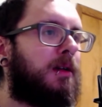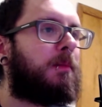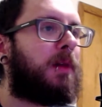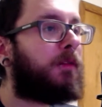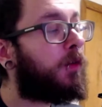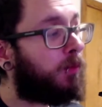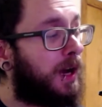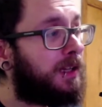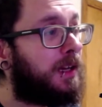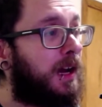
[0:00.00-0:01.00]
But for
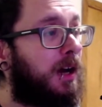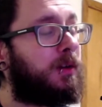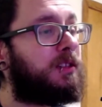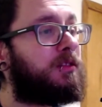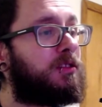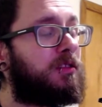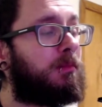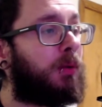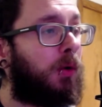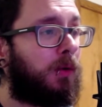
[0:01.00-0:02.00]
right now, it's just
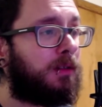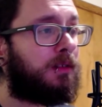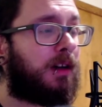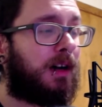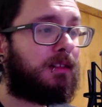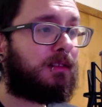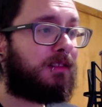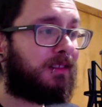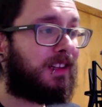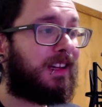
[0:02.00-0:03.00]
important to
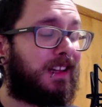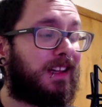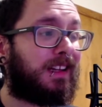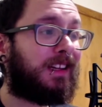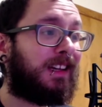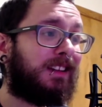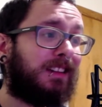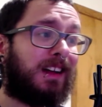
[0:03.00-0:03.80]
understand that Git